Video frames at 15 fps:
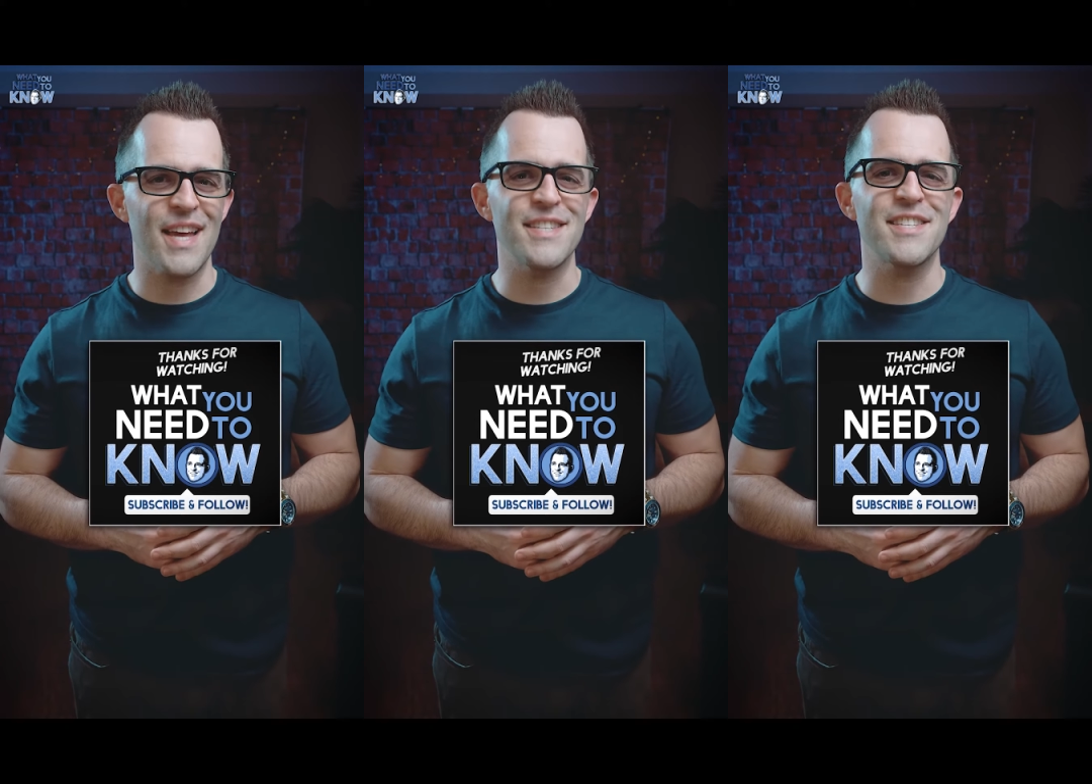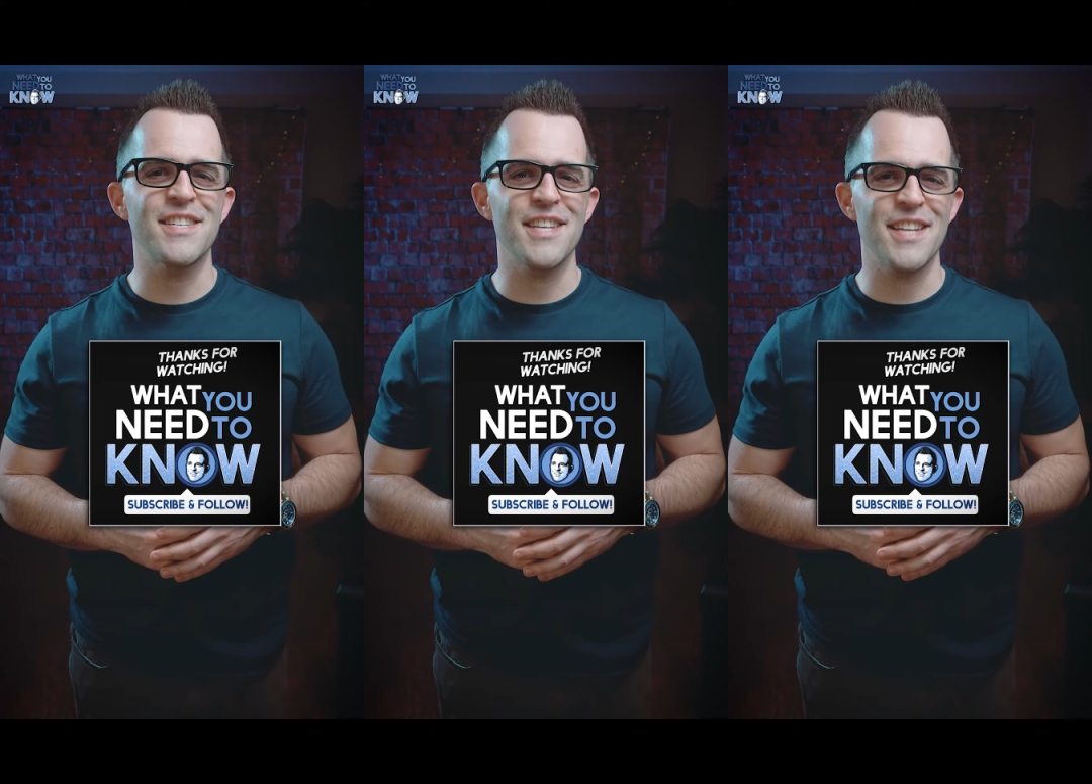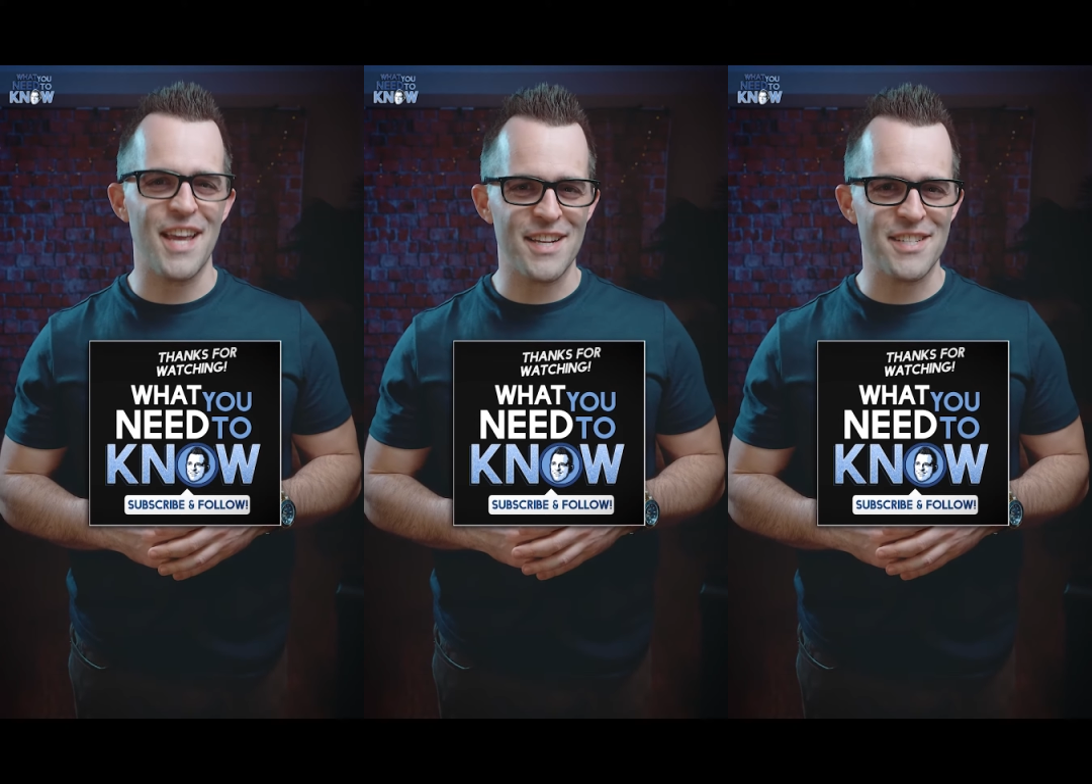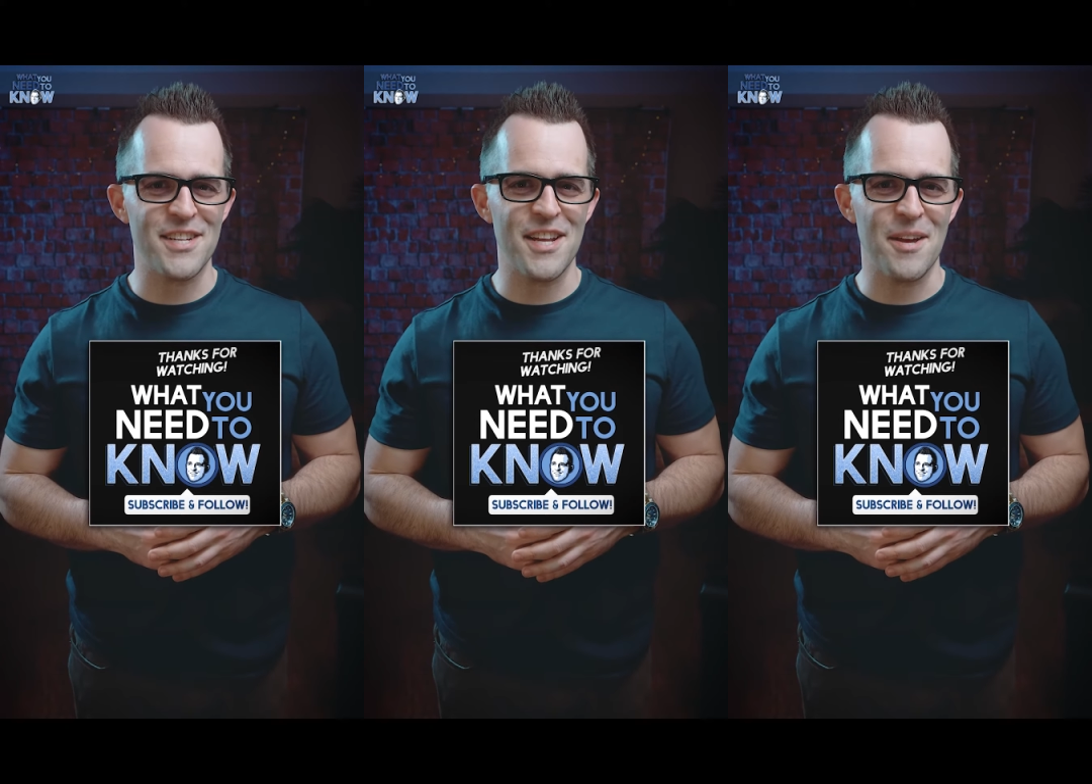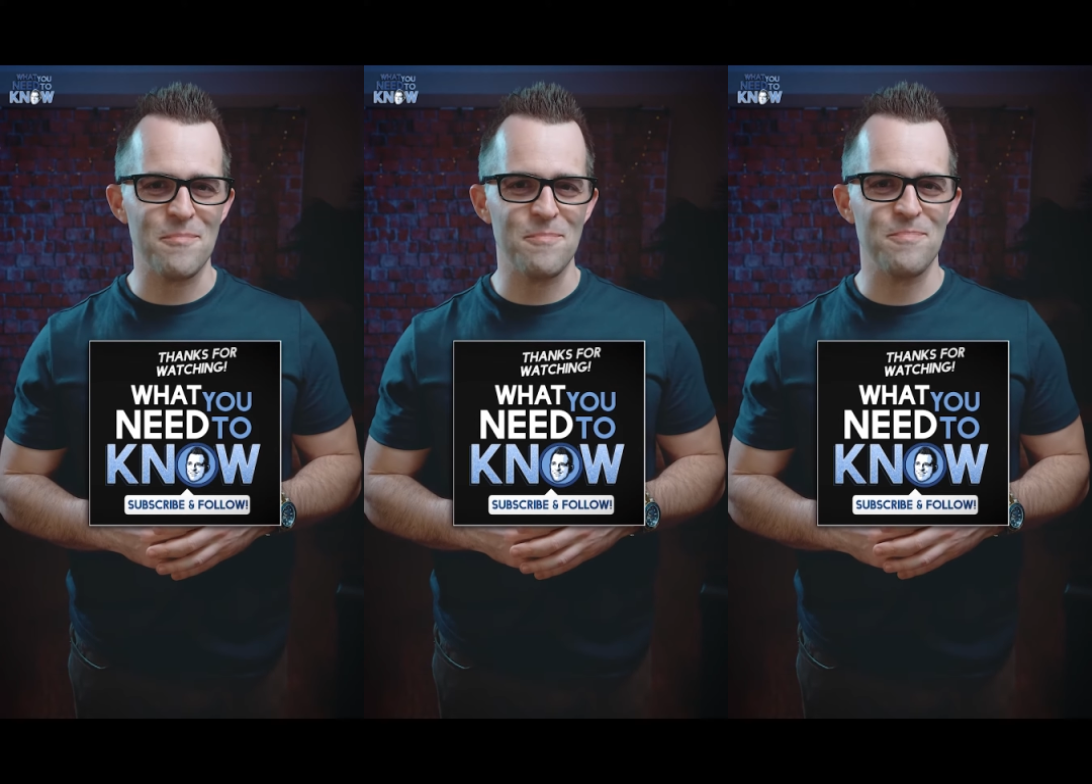and see you next
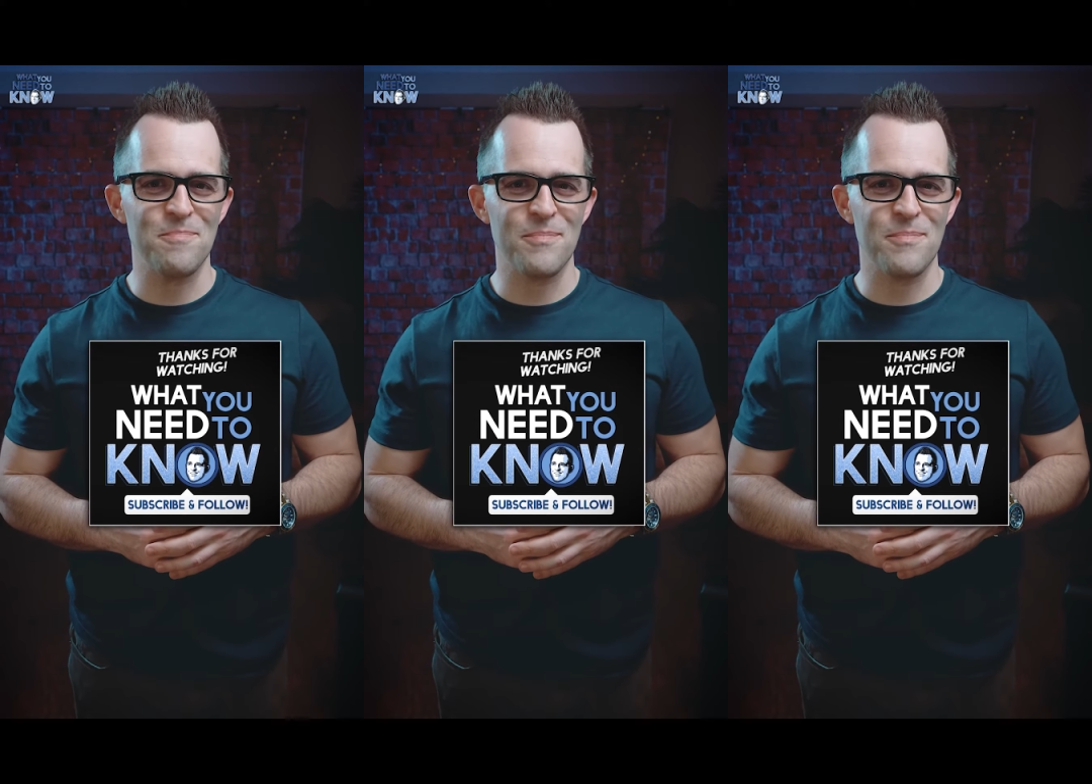time